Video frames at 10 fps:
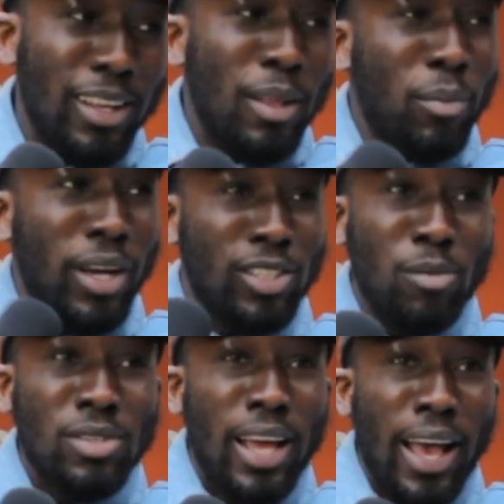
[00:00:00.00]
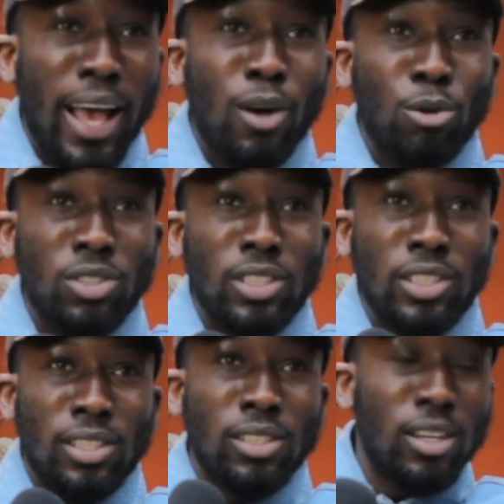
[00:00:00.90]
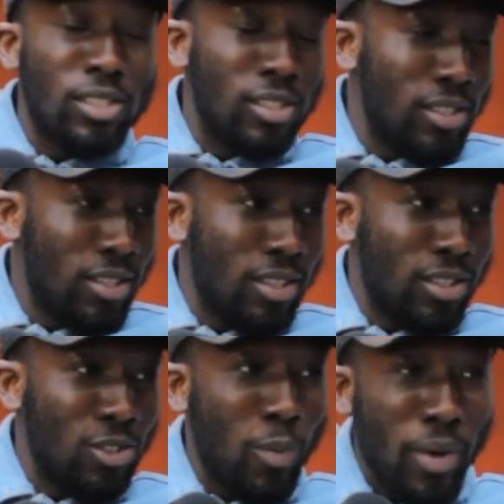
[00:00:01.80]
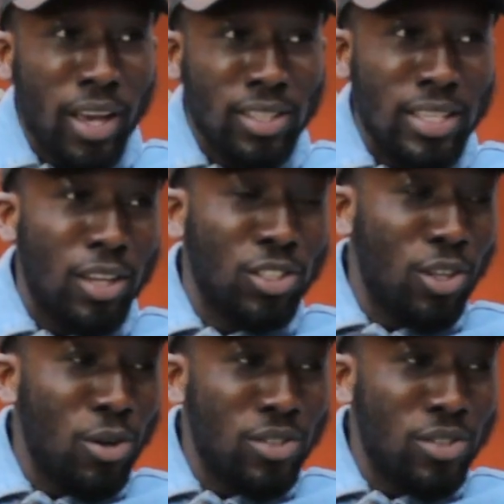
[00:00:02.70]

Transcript: Yeah. But in terms of like how she discusses the topics and how exactly.